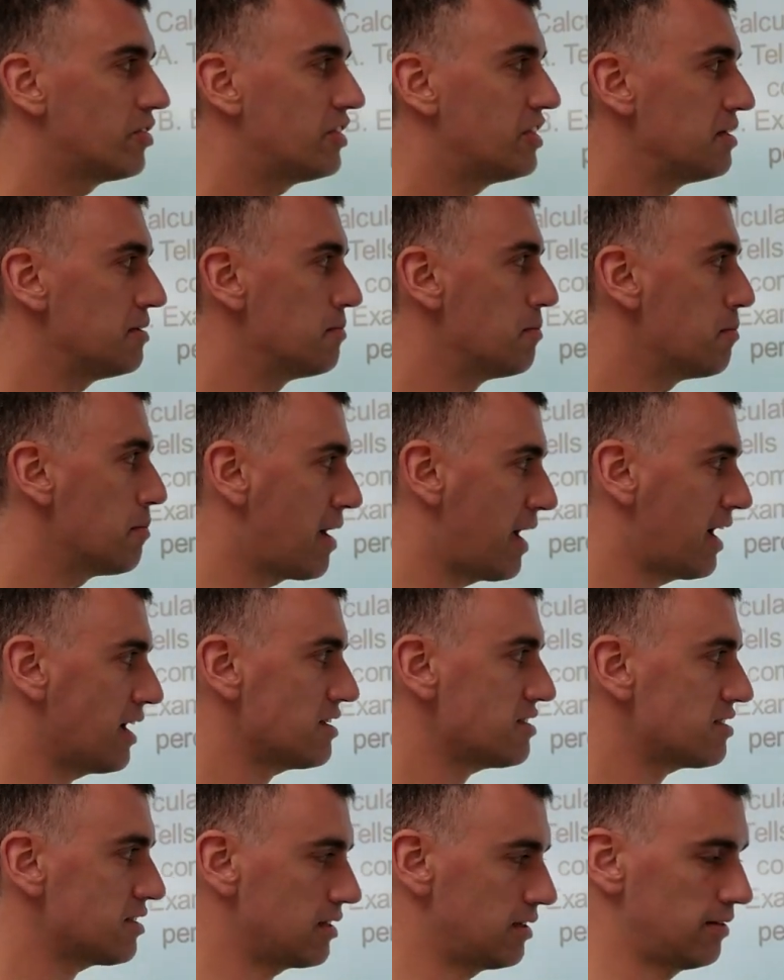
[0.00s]
the
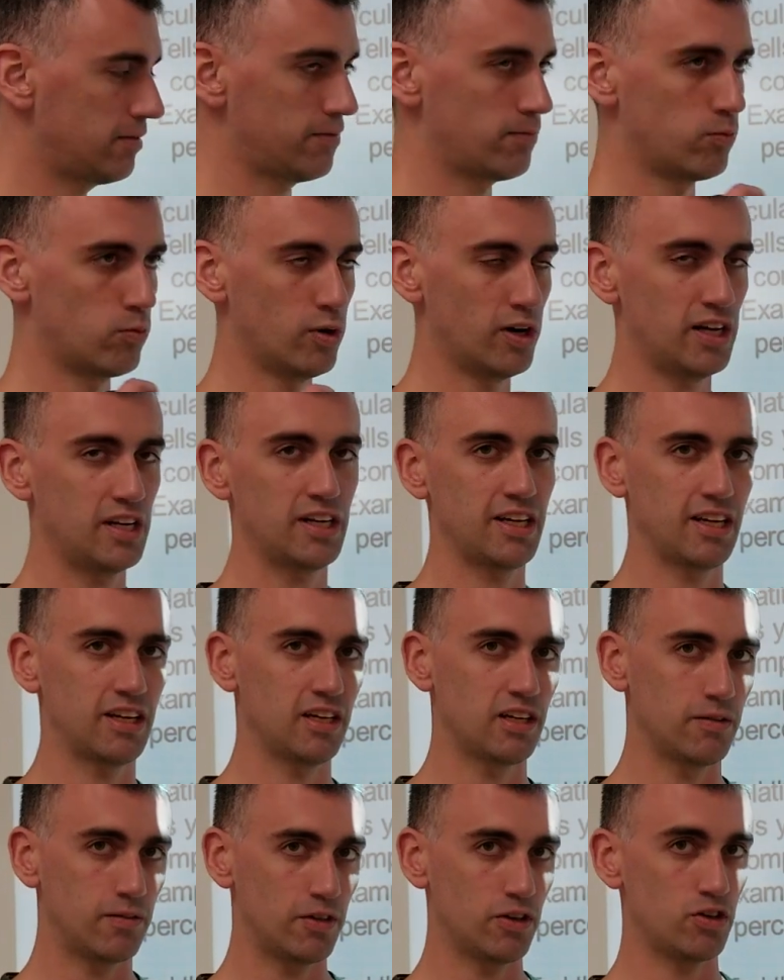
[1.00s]
mass of one
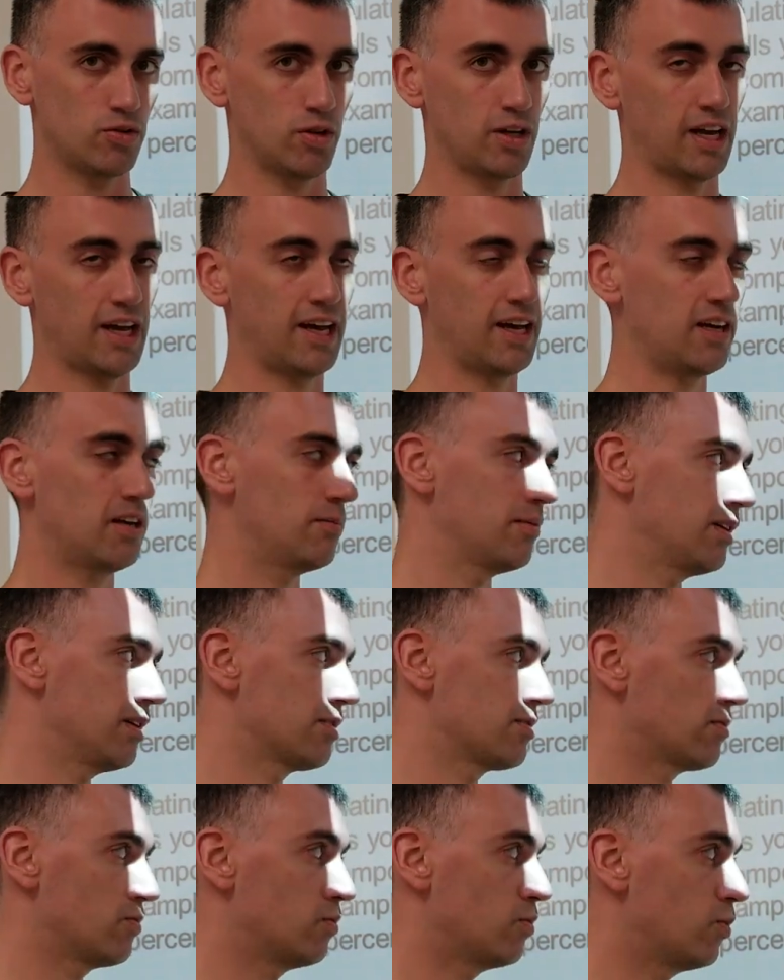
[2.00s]
individual atom
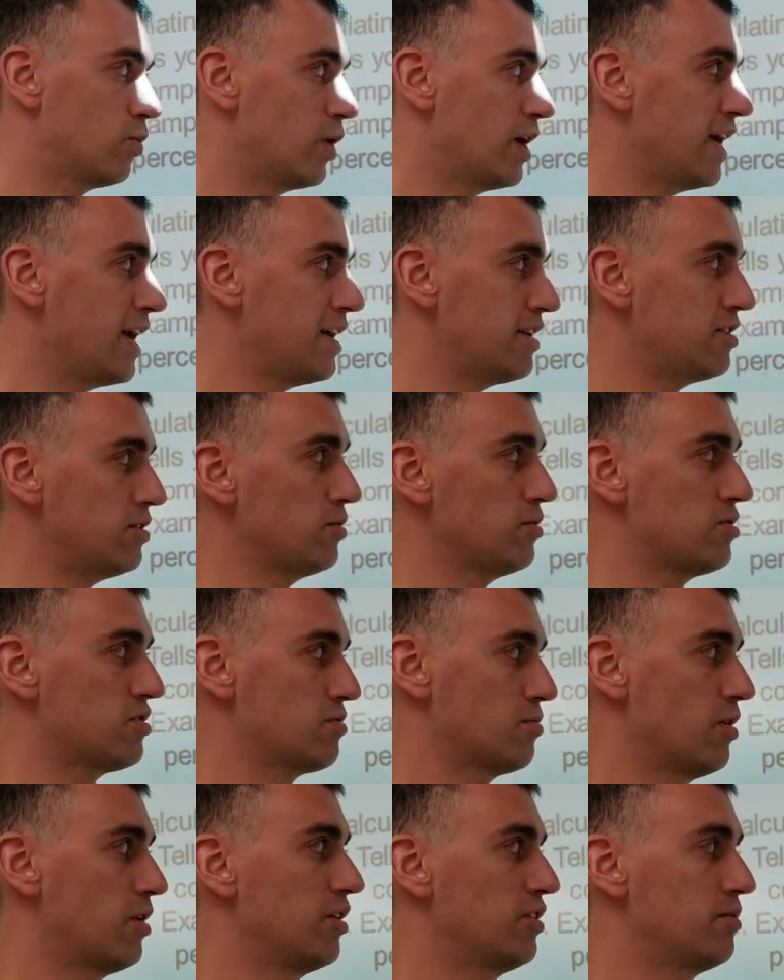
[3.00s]
is way too
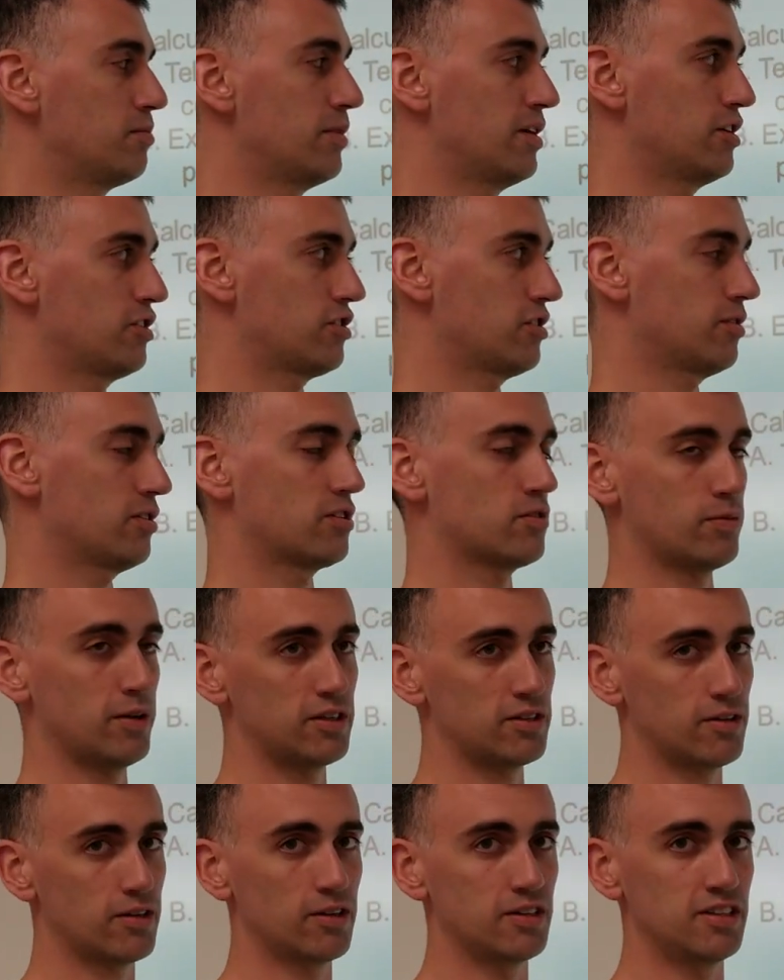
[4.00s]
small to measure. It's way
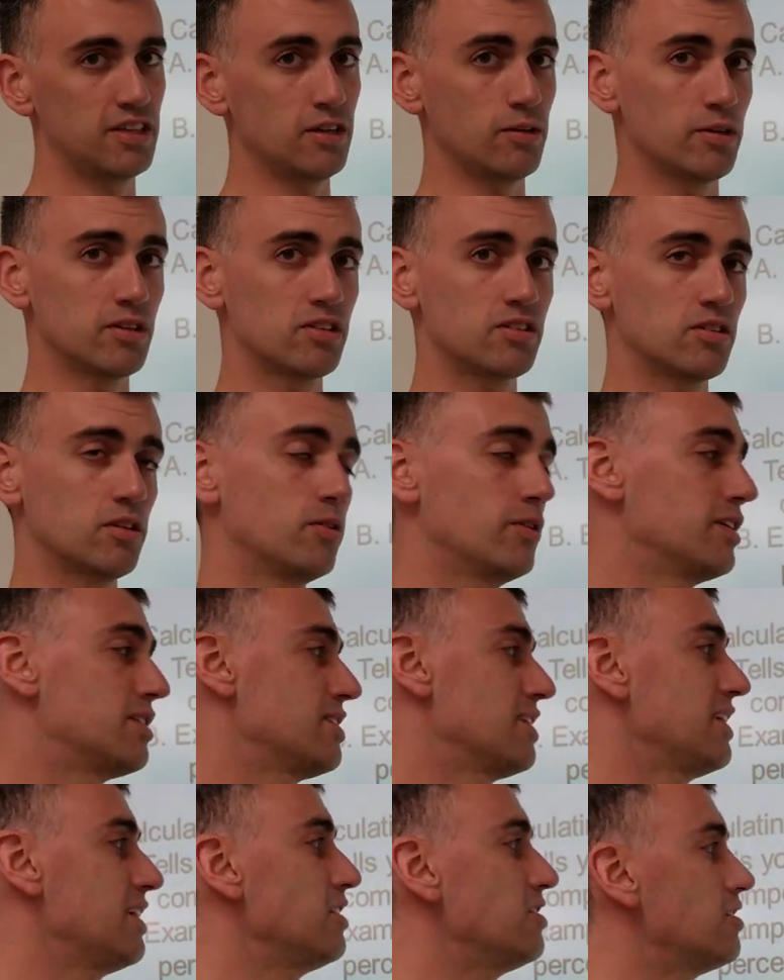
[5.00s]
too hard to deal with, so
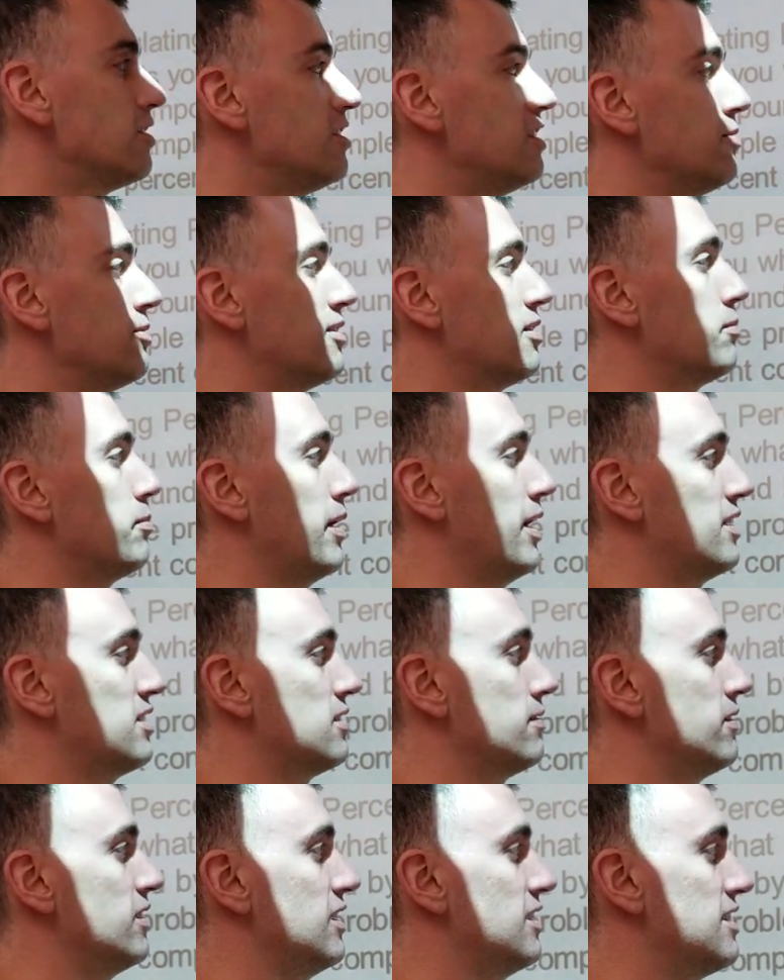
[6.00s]
it's easy to do with the mass
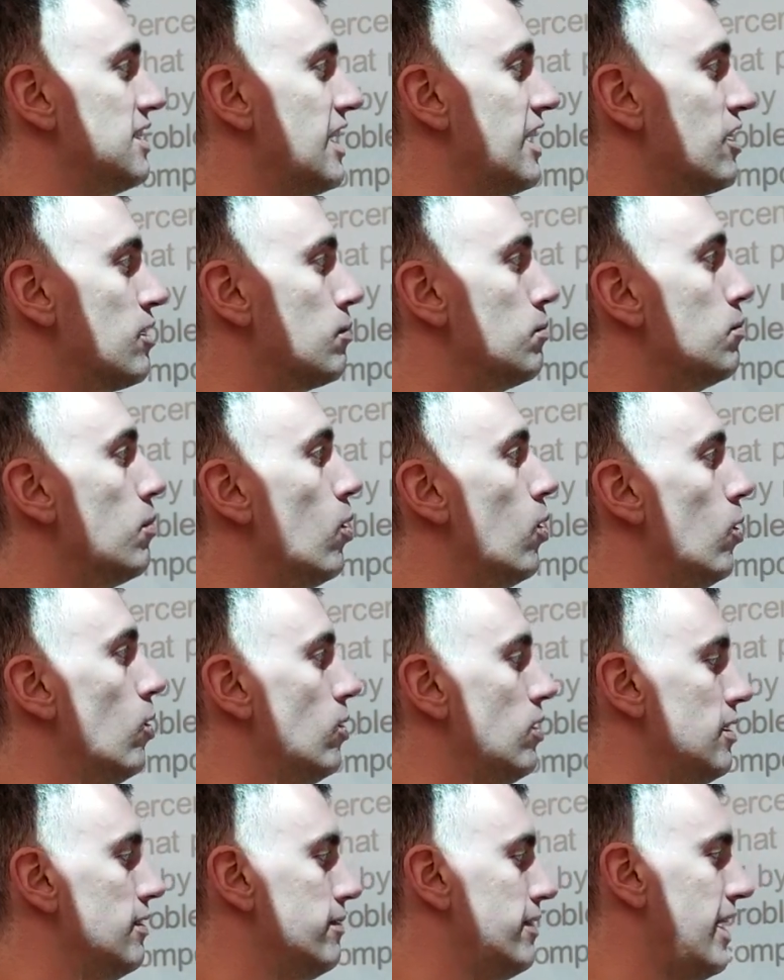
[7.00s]
of an entire
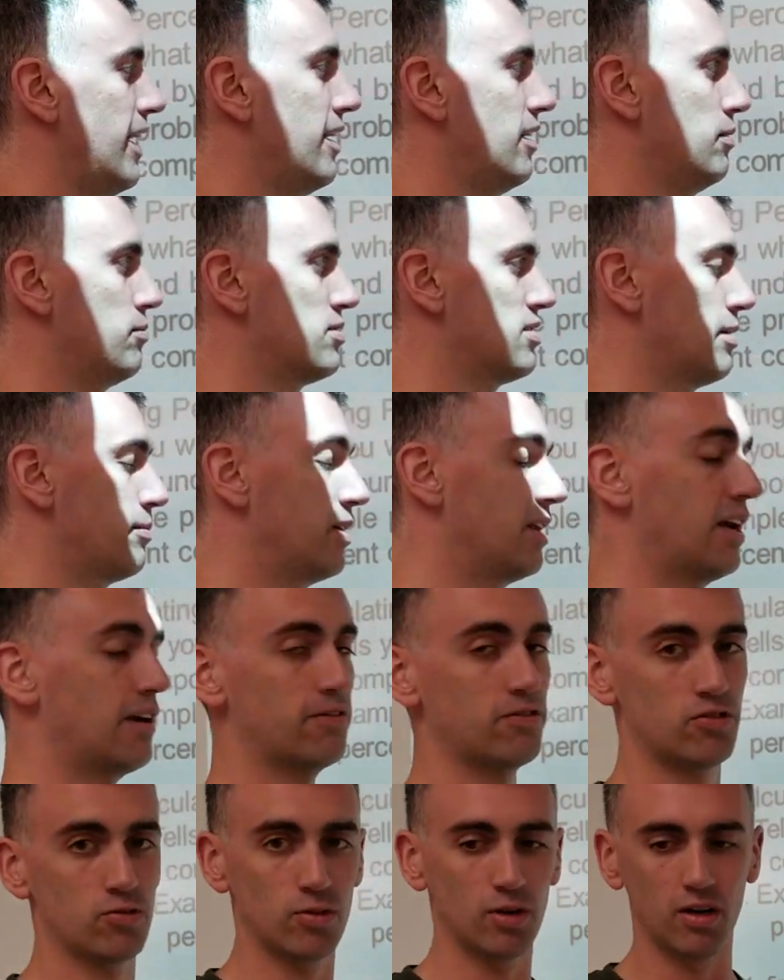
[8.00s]
mole of atoms. I mean,
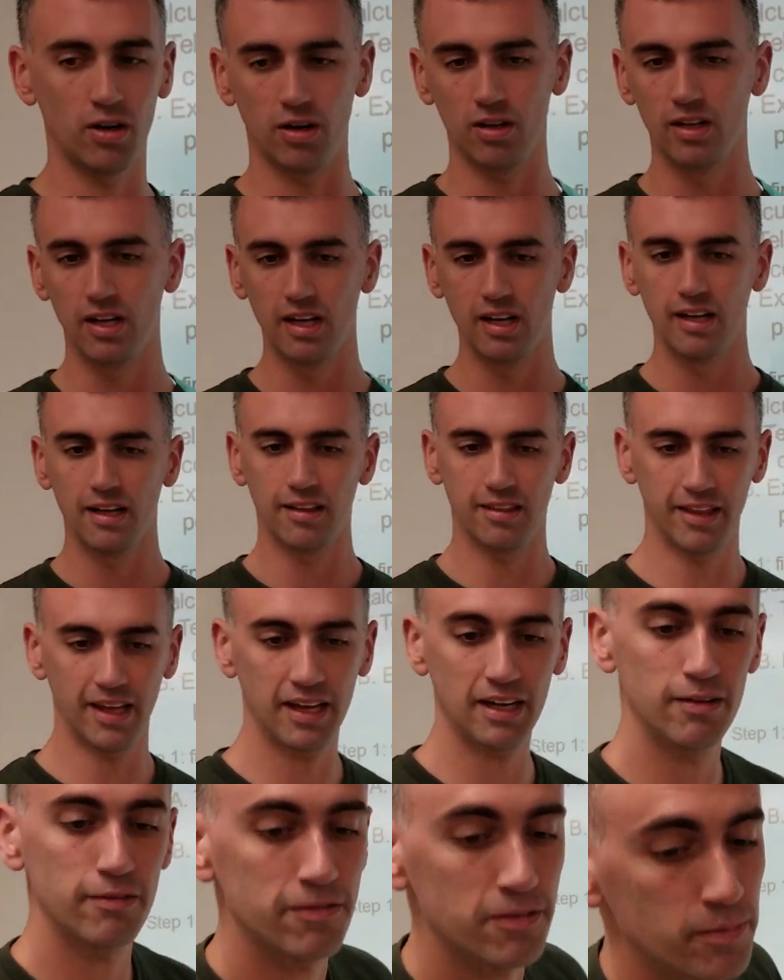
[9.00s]
after all,
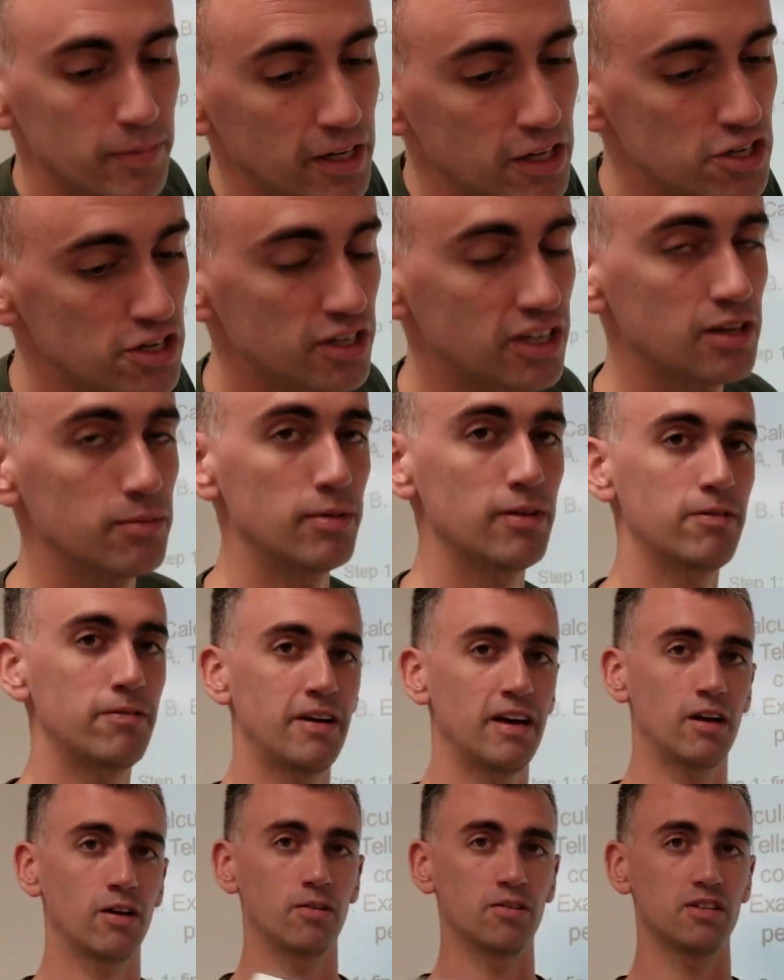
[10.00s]
that information can be
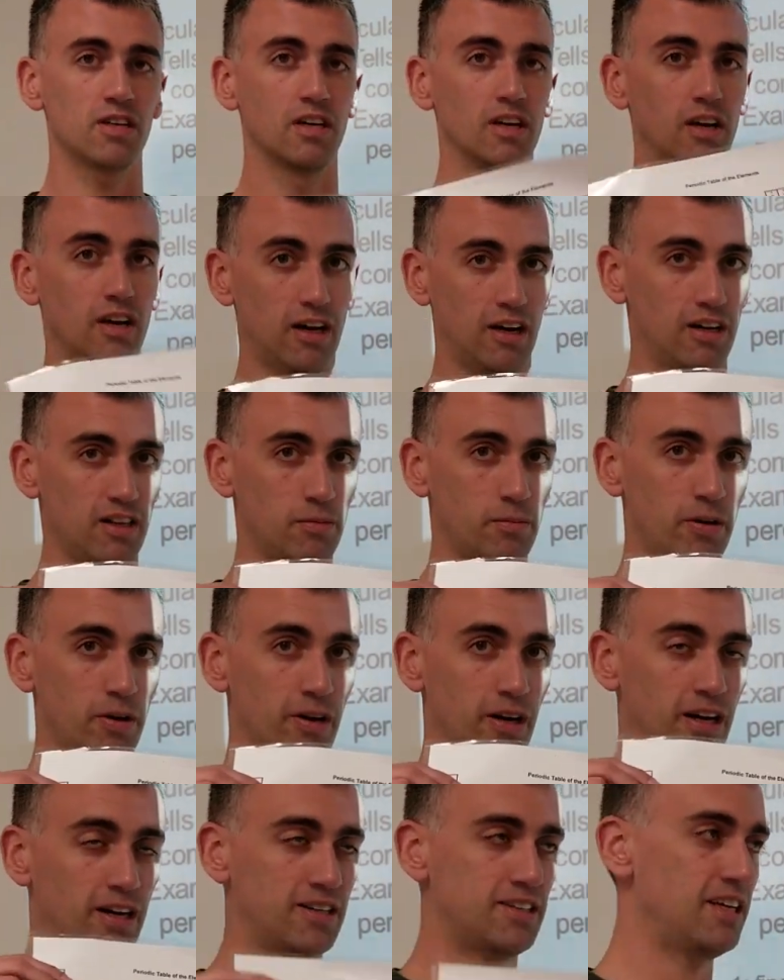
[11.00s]
found on the
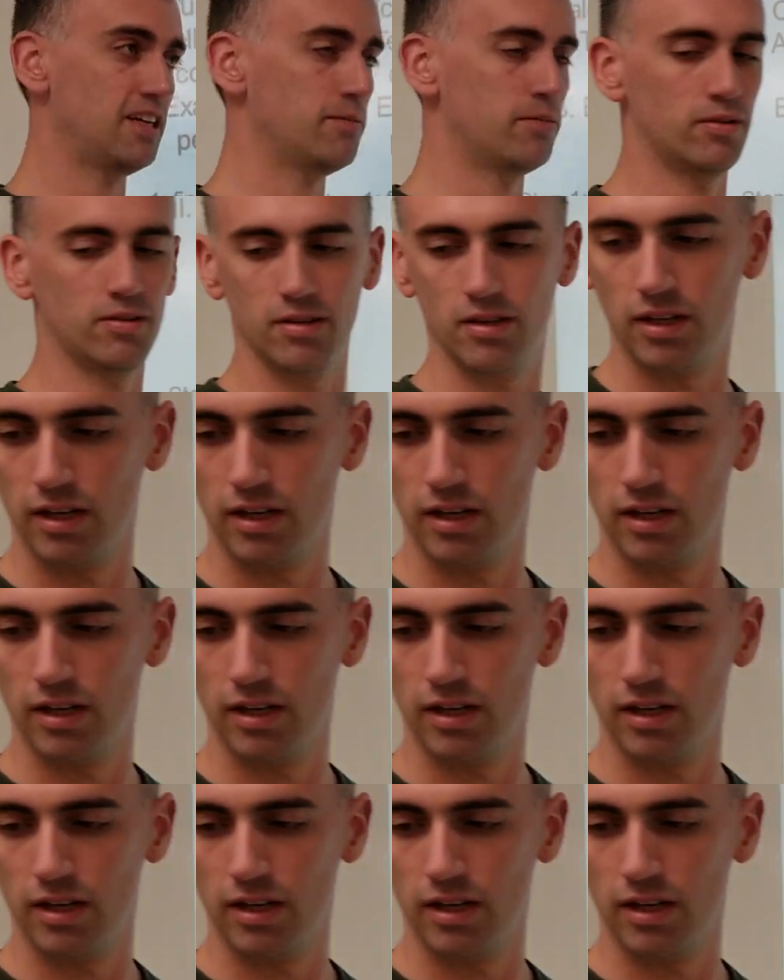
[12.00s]
periodic table.